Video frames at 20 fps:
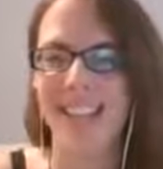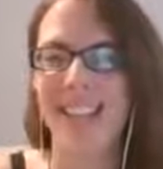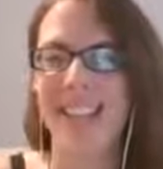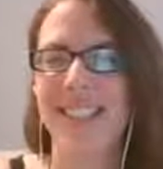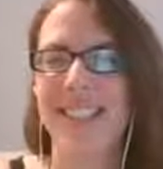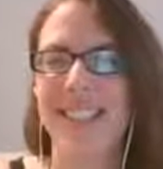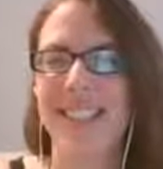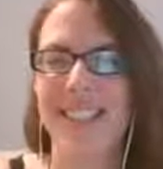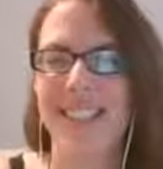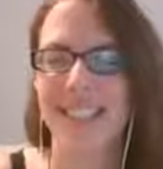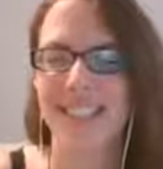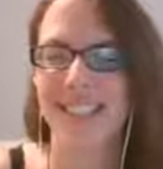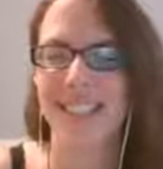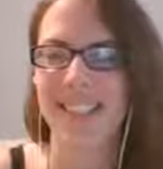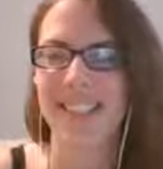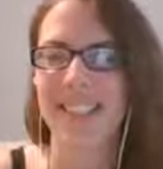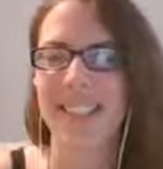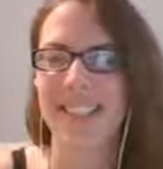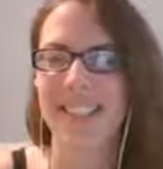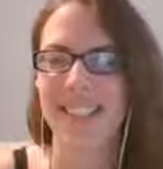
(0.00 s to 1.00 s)

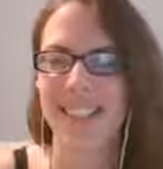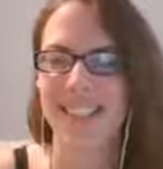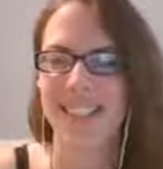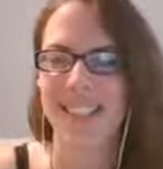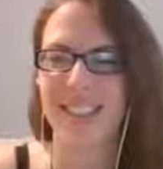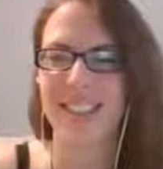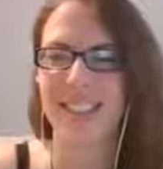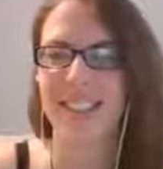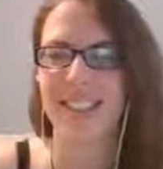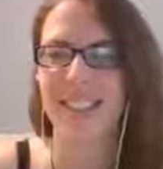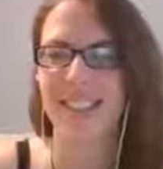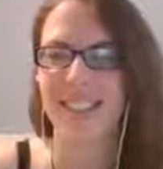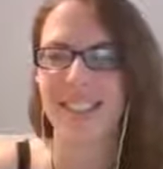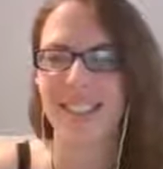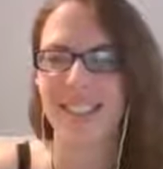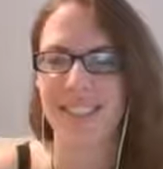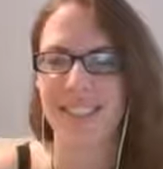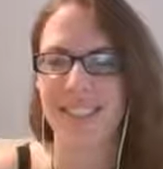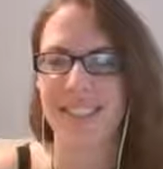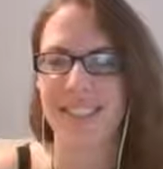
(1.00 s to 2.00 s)

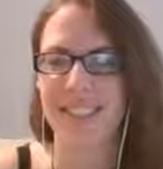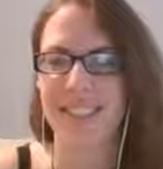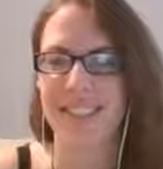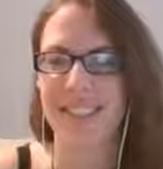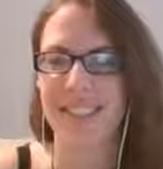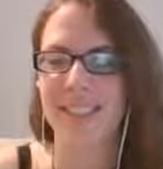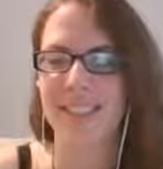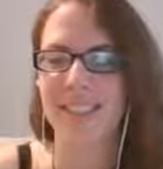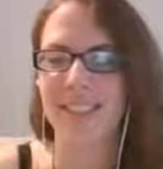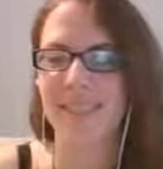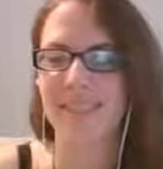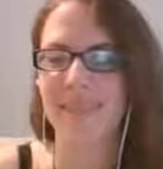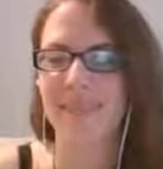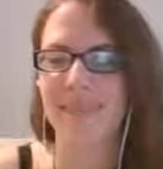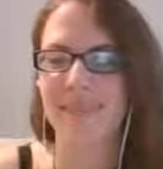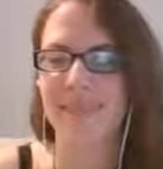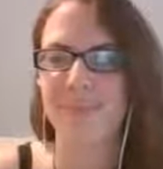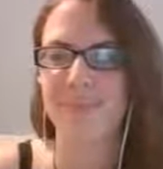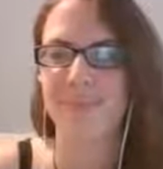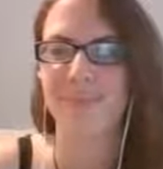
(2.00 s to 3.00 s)

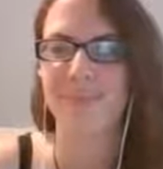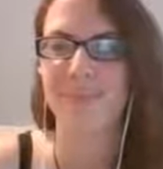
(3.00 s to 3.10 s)
The person shown says nothing.